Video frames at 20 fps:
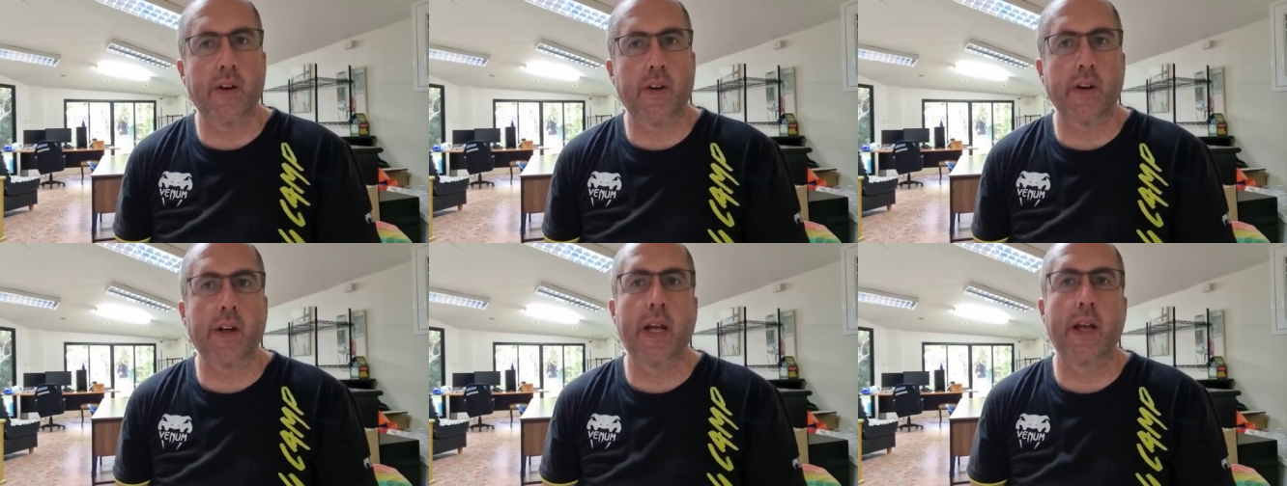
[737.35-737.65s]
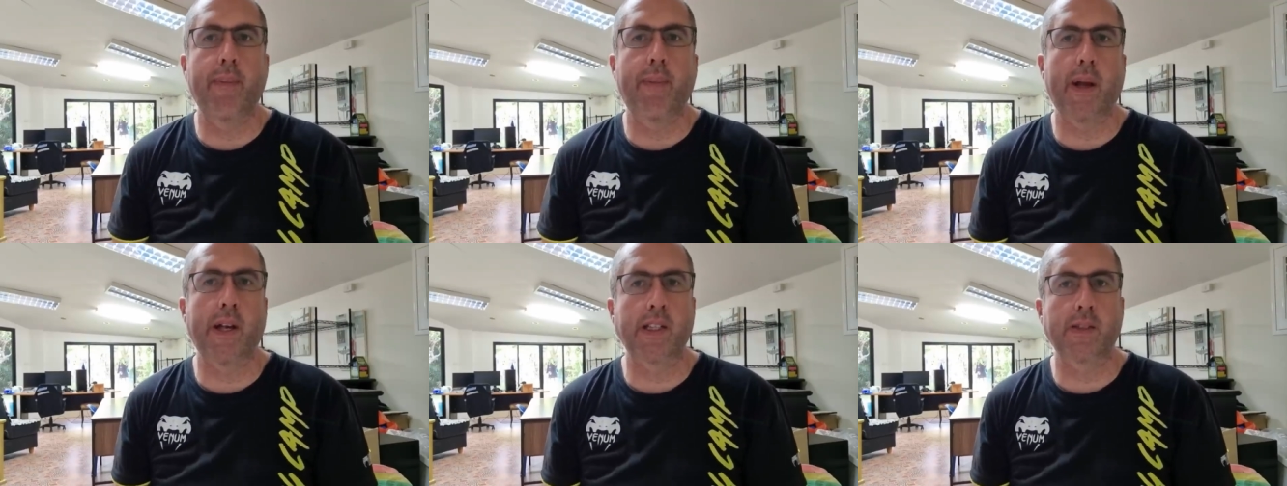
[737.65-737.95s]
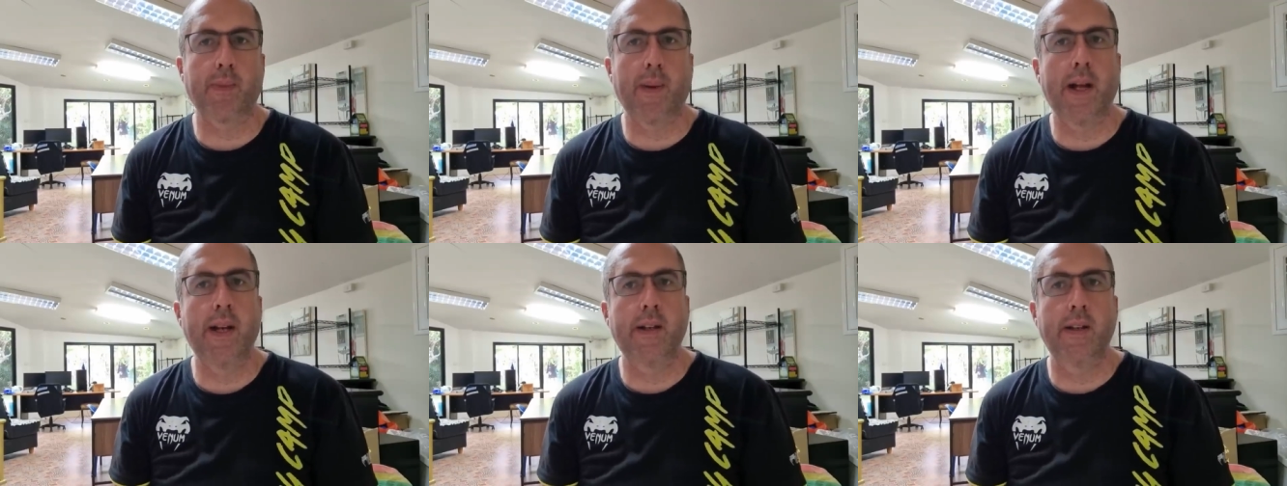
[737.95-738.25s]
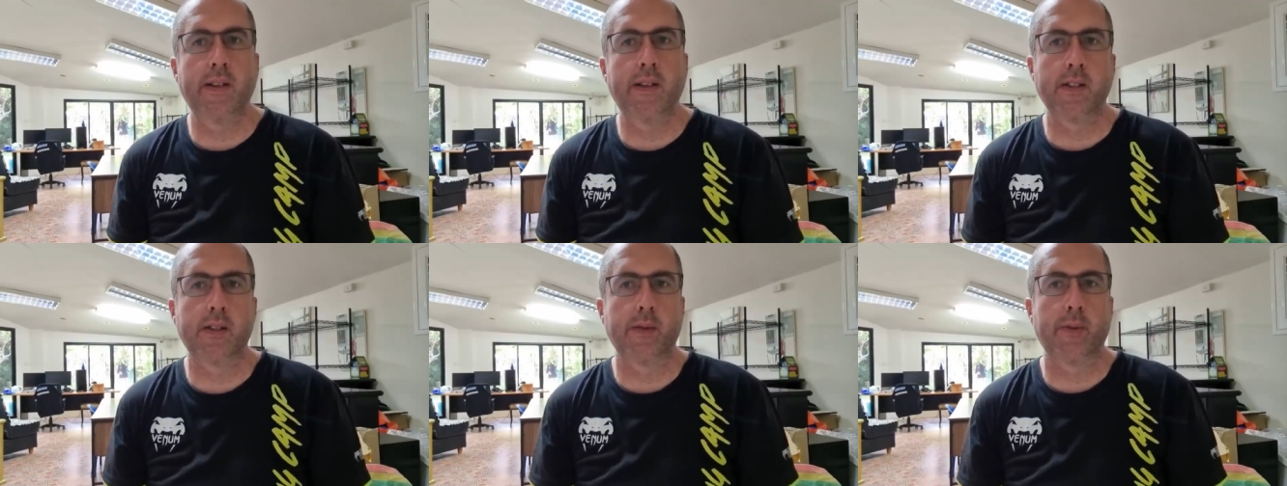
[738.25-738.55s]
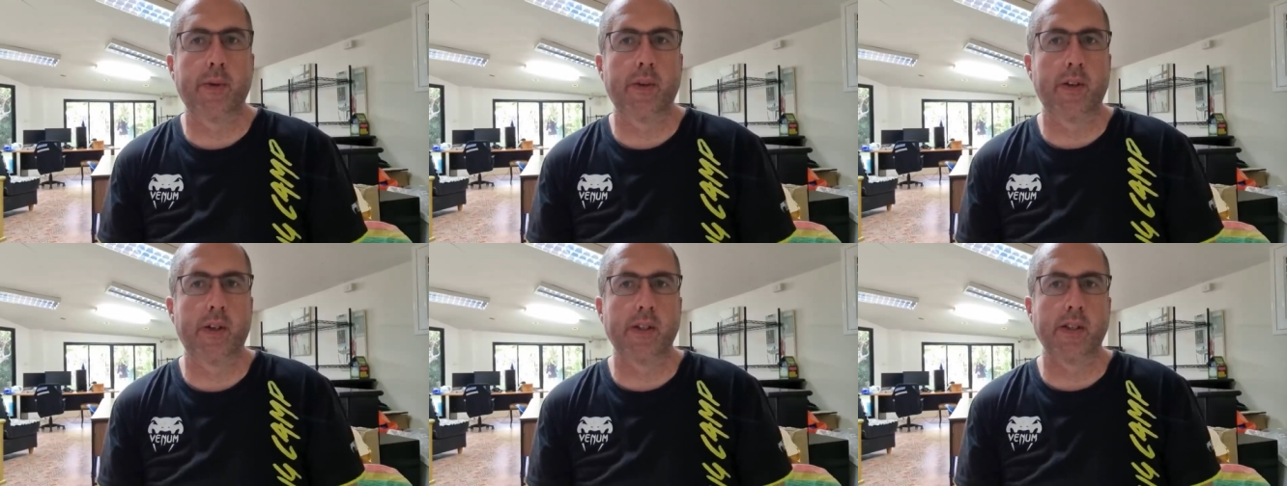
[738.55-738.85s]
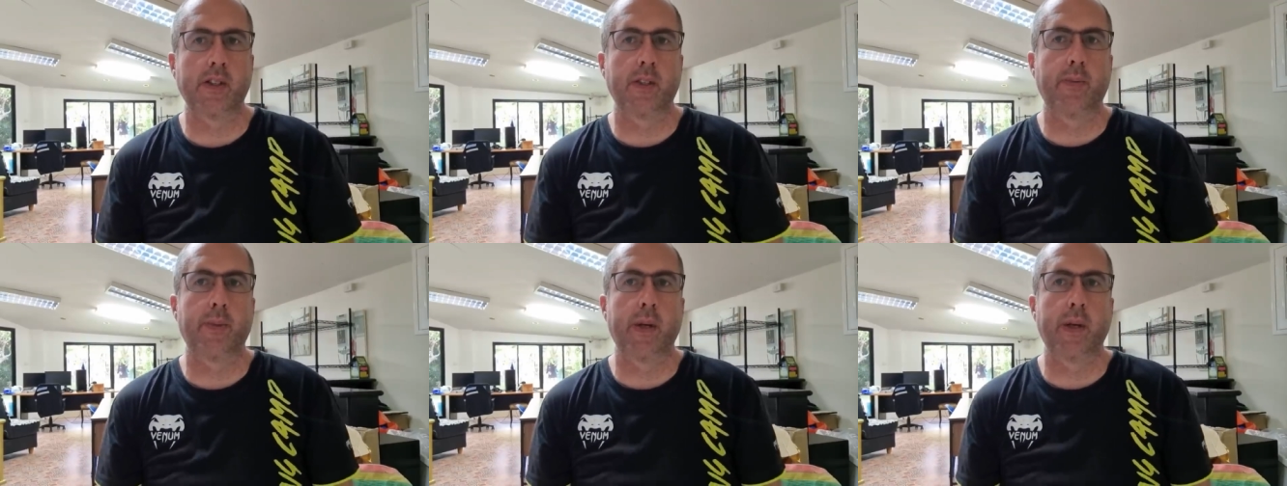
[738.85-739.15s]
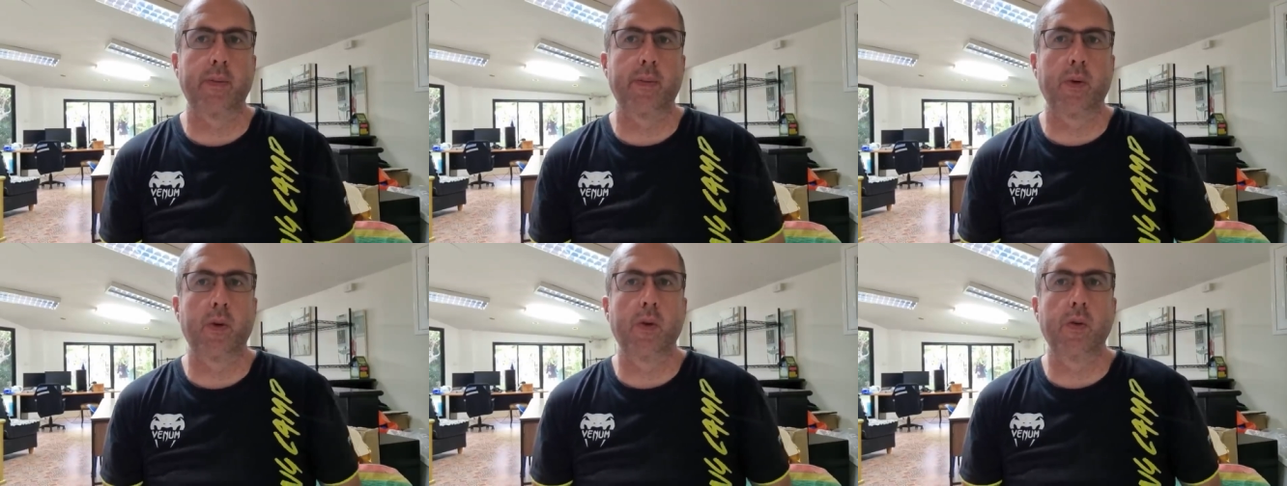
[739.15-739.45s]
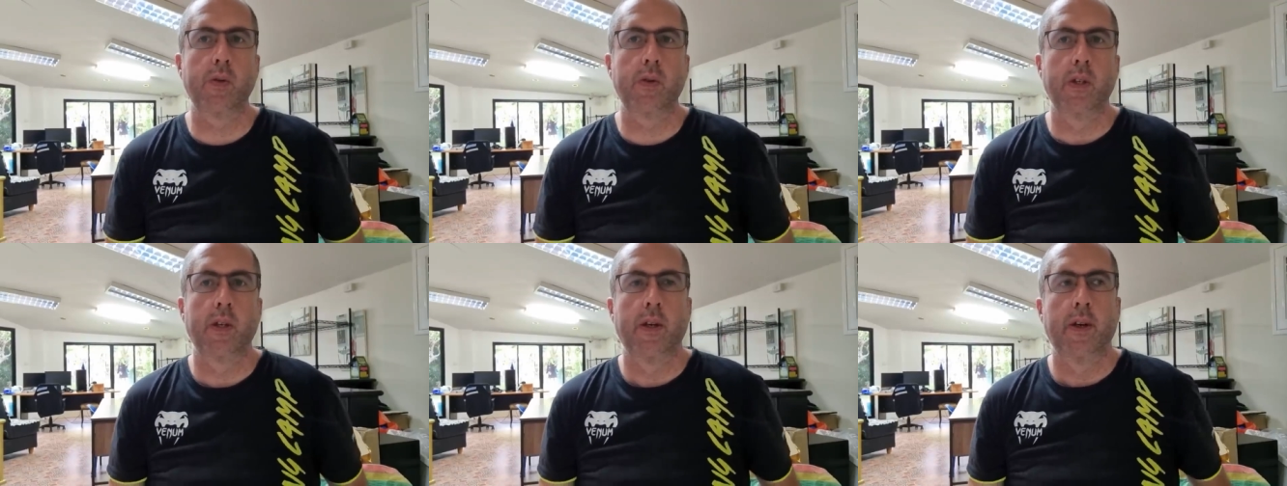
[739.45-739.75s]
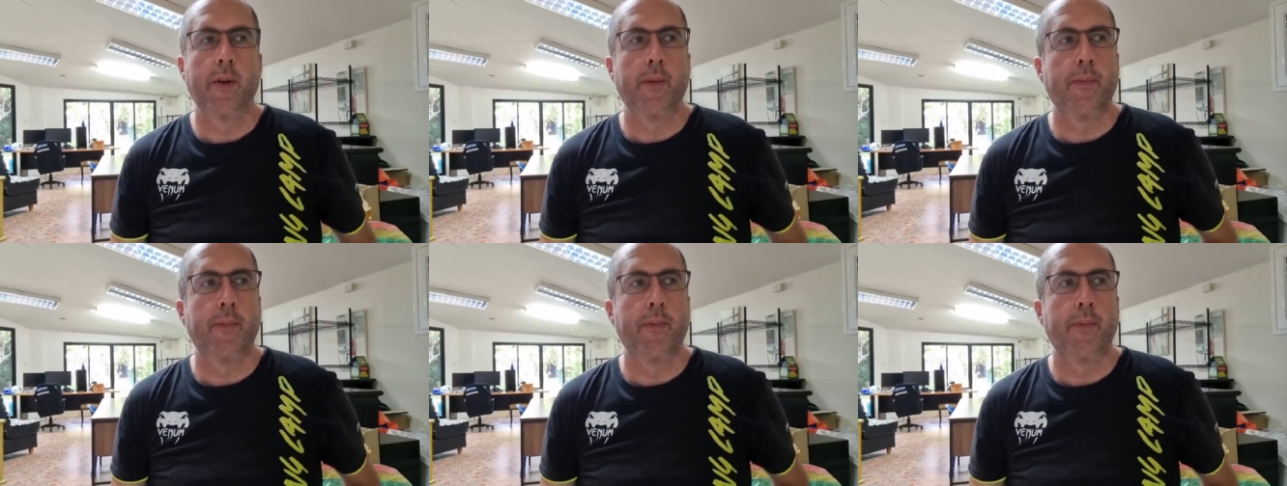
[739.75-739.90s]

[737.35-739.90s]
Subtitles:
And I keep explaining this to people.